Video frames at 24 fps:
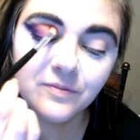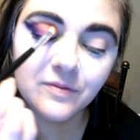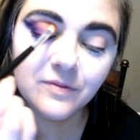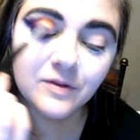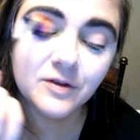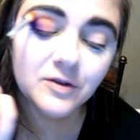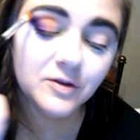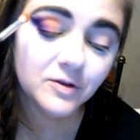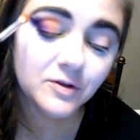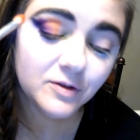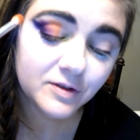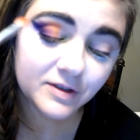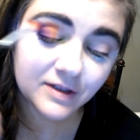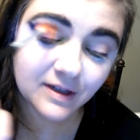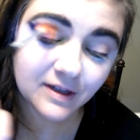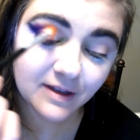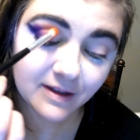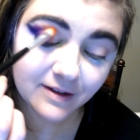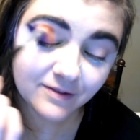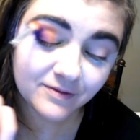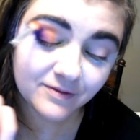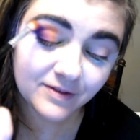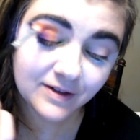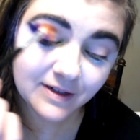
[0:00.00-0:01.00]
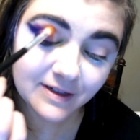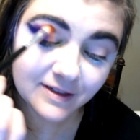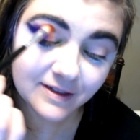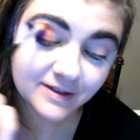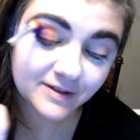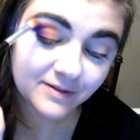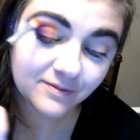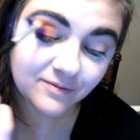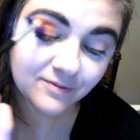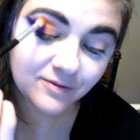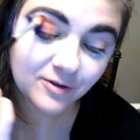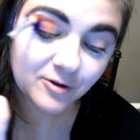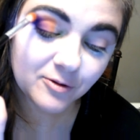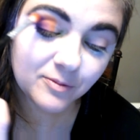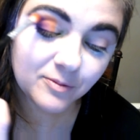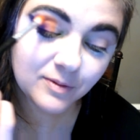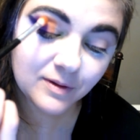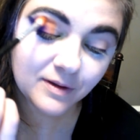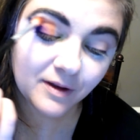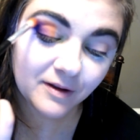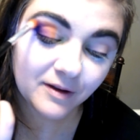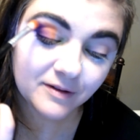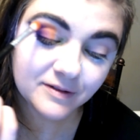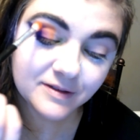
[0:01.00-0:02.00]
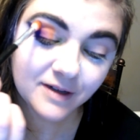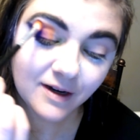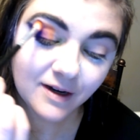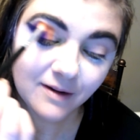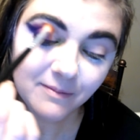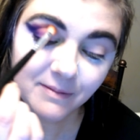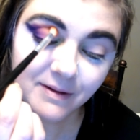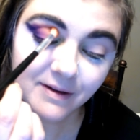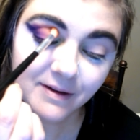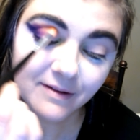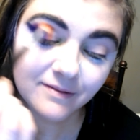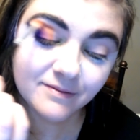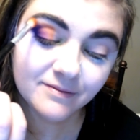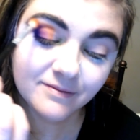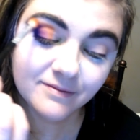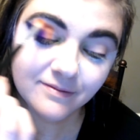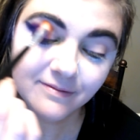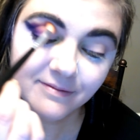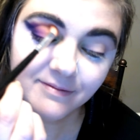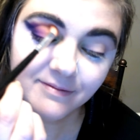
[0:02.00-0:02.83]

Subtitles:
You used to like Phineas and Ferb a long time ago.